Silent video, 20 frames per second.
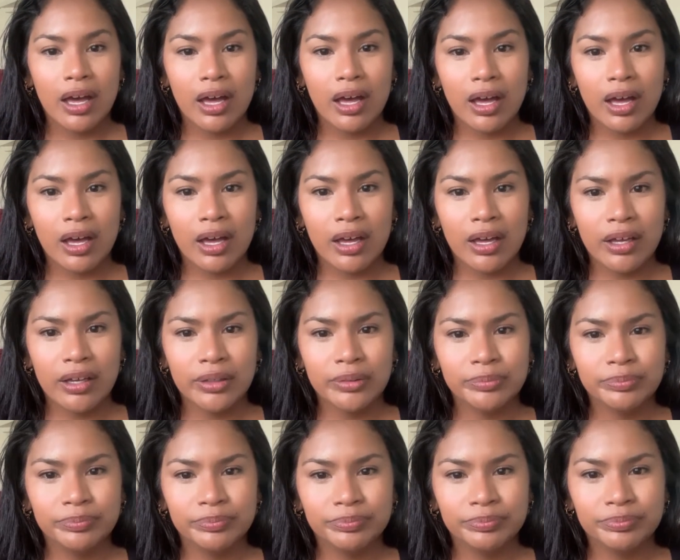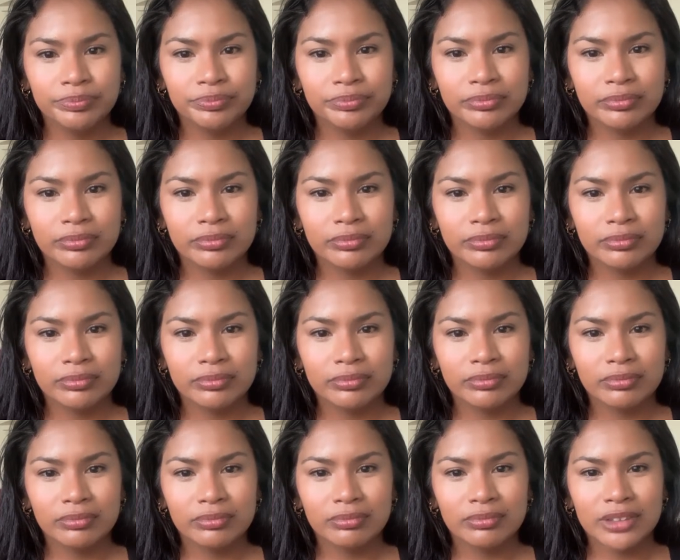
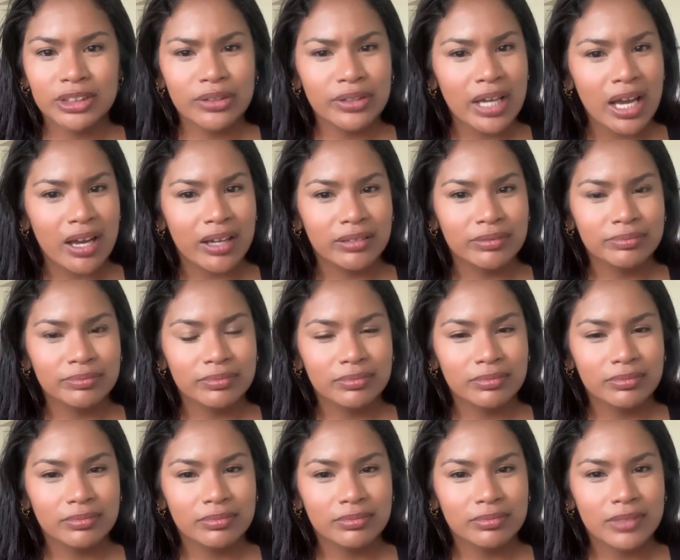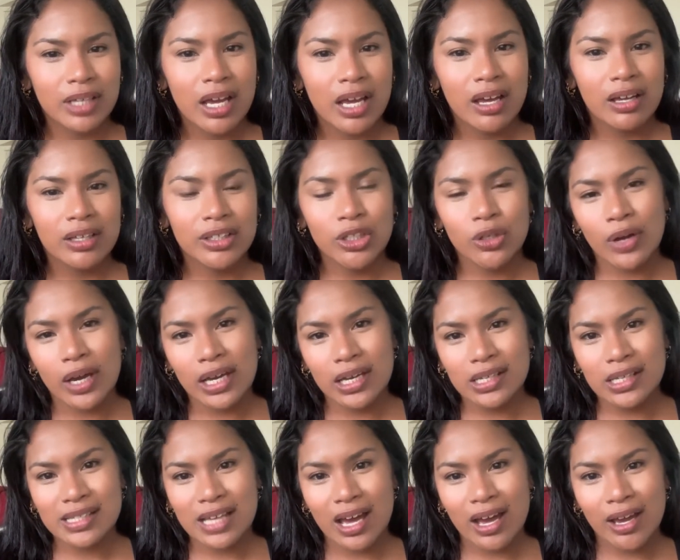So yeah. You
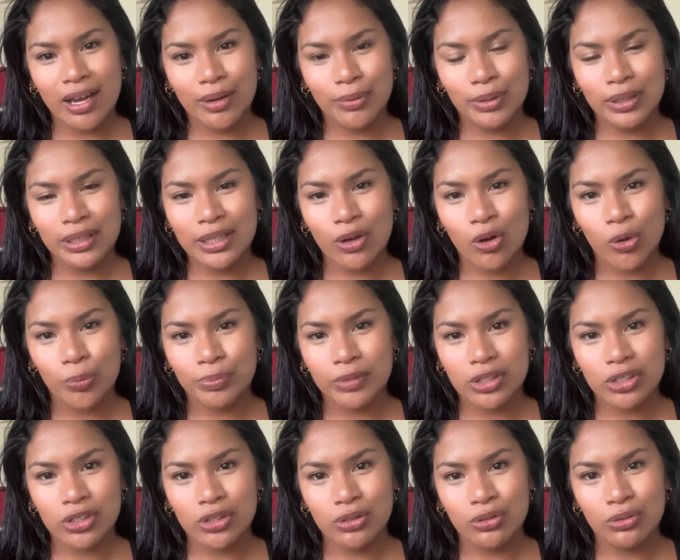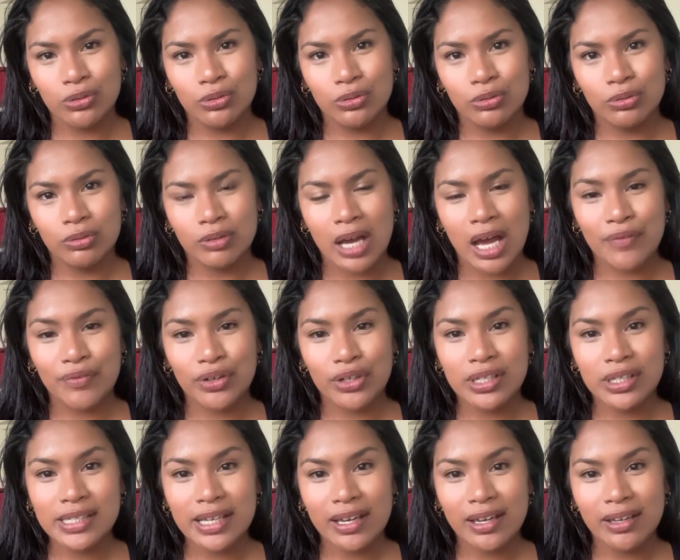guys, I really hope that you have a good
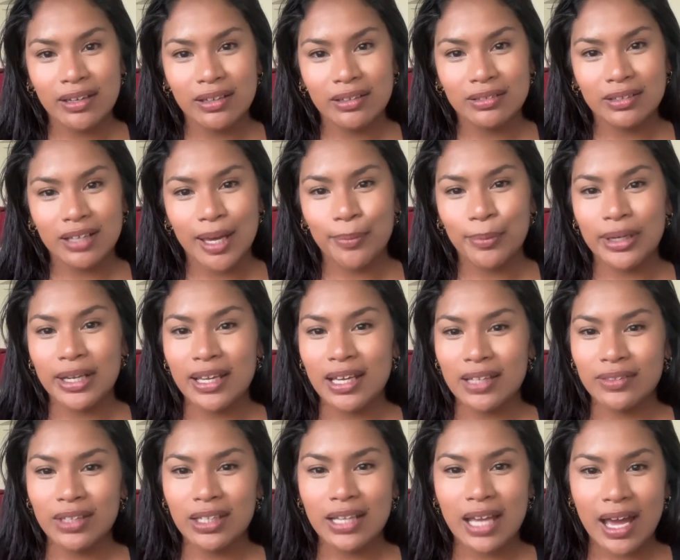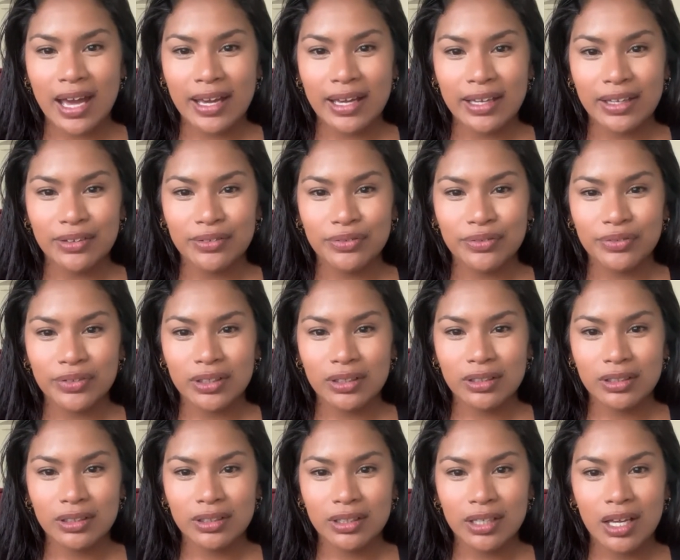day. I'm going to end the live.
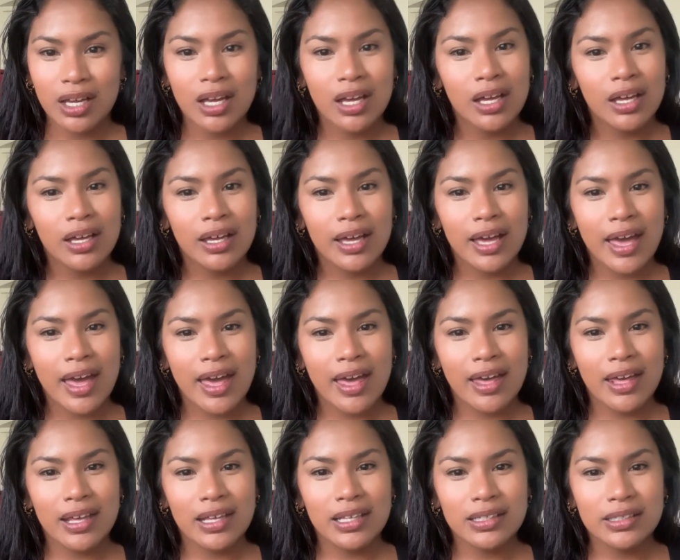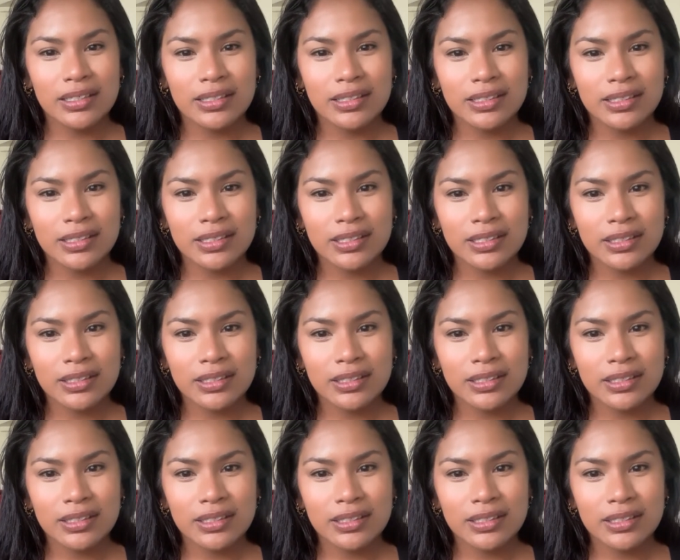And